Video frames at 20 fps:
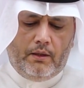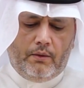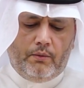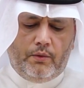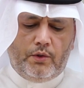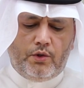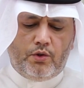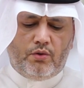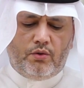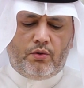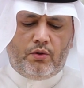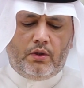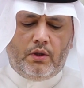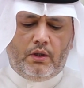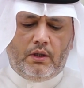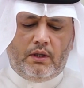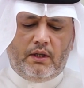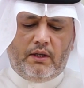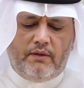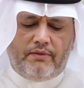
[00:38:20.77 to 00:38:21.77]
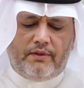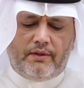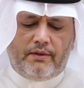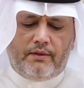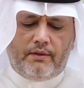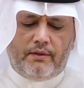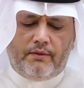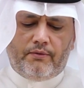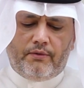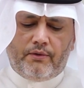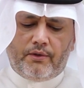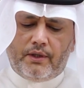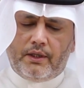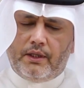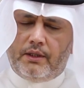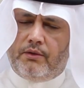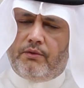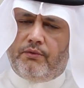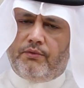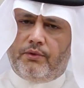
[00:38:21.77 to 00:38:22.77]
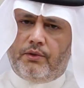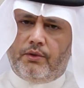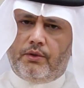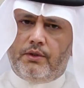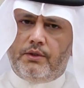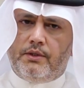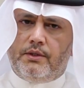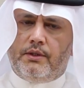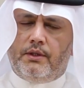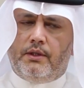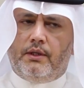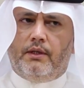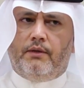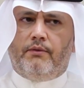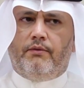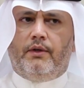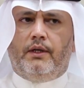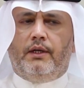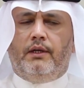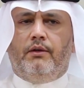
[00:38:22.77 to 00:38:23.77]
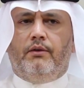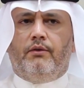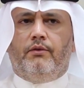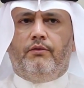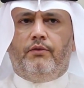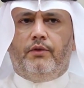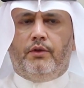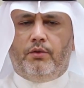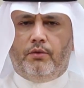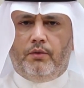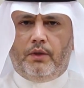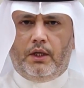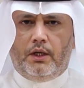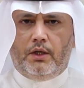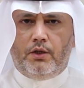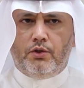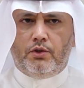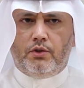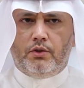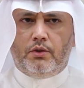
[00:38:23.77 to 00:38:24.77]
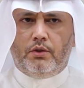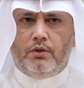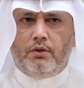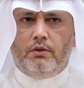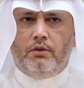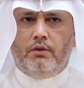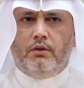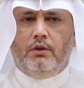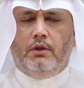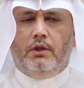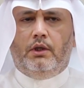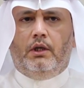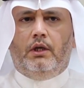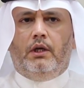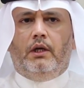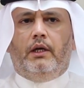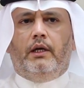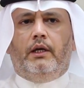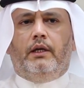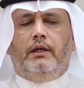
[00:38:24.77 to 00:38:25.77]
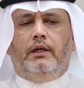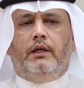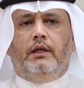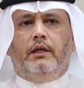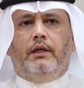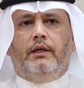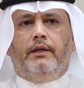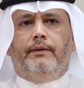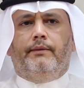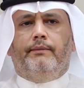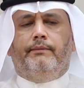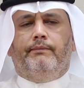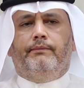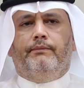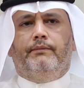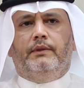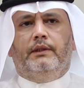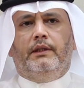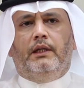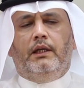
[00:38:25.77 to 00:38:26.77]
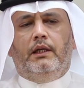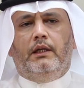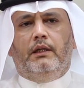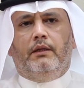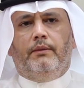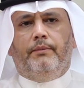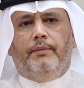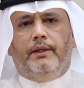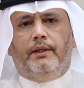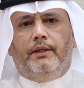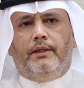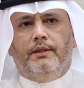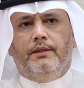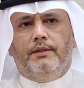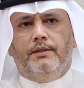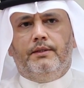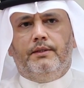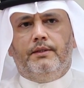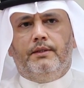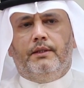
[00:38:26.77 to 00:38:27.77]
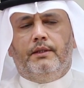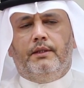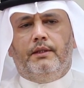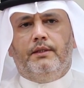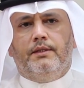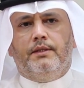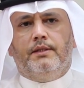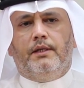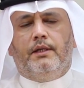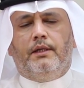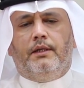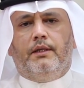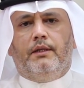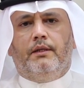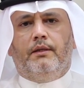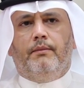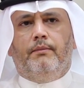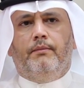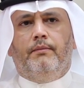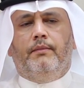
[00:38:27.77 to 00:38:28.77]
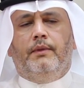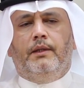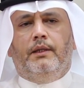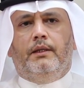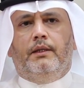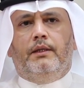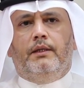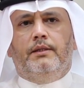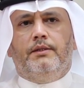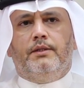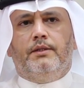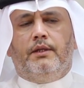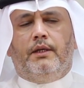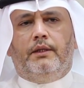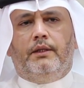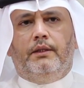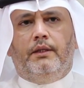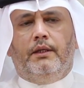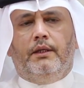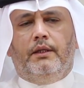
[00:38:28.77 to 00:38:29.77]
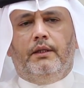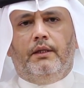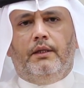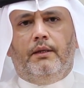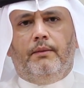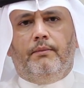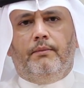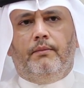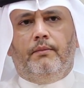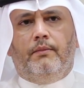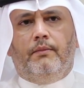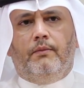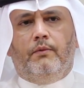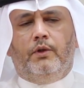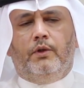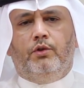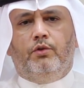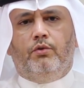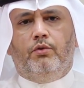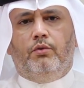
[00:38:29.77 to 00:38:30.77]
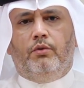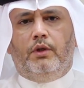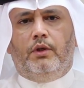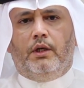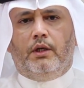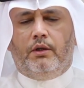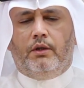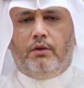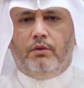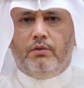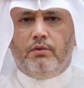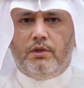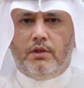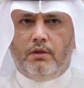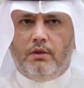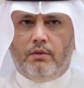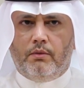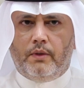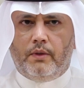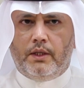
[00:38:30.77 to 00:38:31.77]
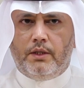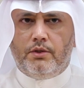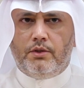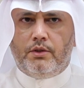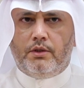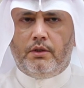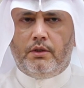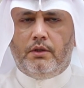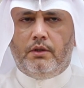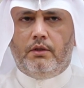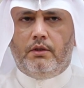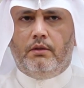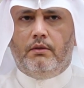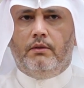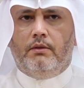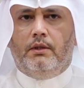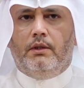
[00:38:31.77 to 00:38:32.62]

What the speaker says: We should never forget, of course, the value of education and telling the parents and instructing them what to do in acute situation,